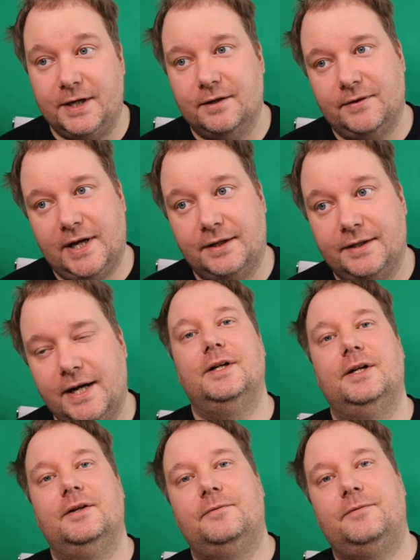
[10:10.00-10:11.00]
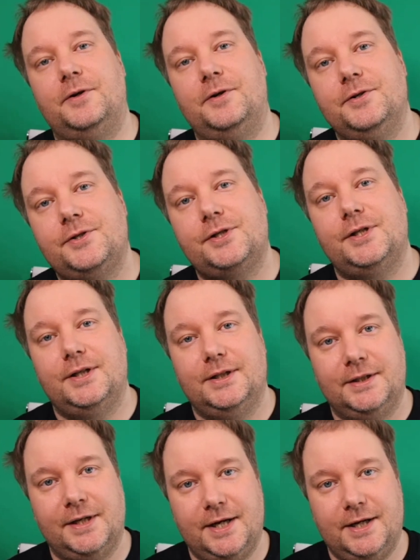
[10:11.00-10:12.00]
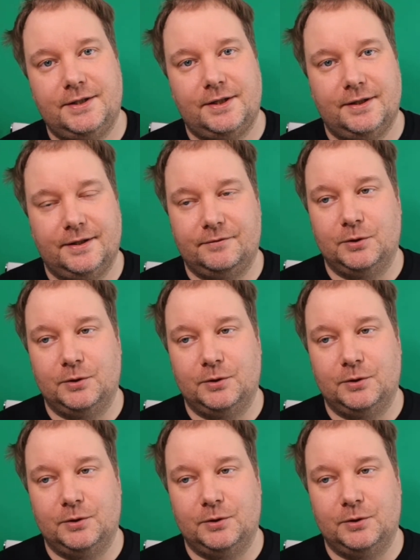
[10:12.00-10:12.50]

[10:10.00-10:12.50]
of that date first date of the